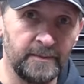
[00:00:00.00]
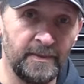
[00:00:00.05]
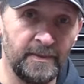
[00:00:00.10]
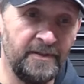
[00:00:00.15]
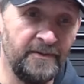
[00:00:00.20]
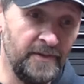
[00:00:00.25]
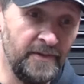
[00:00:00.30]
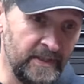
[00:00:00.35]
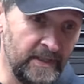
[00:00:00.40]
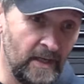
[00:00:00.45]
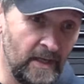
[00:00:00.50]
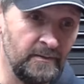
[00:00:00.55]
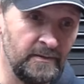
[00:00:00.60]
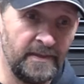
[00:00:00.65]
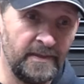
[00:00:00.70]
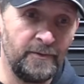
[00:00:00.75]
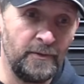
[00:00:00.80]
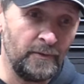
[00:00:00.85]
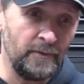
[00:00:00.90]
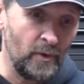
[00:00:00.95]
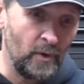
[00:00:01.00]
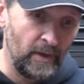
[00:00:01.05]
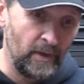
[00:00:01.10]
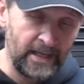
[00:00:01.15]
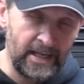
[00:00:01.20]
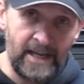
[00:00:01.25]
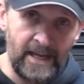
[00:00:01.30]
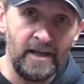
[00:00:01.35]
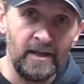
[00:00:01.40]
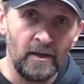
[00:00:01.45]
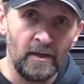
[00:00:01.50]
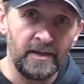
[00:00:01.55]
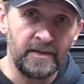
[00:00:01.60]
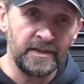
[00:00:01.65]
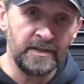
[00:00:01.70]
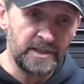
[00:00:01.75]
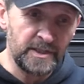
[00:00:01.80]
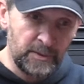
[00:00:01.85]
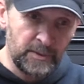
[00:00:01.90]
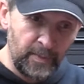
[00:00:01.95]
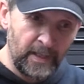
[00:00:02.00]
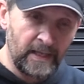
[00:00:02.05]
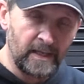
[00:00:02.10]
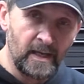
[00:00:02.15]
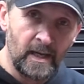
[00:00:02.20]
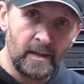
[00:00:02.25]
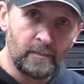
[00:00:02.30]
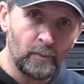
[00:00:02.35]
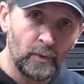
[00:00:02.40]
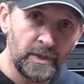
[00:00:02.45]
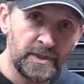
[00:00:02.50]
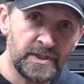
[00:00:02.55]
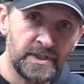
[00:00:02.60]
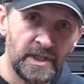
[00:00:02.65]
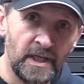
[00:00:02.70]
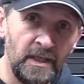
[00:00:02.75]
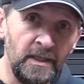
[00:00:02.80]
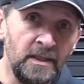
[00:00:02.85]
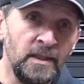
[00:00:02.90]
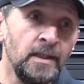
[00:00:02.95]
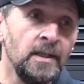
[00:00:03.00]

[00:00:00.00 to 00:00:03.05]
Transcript: But if you don't, if you've got an airline that's spitting out moisture,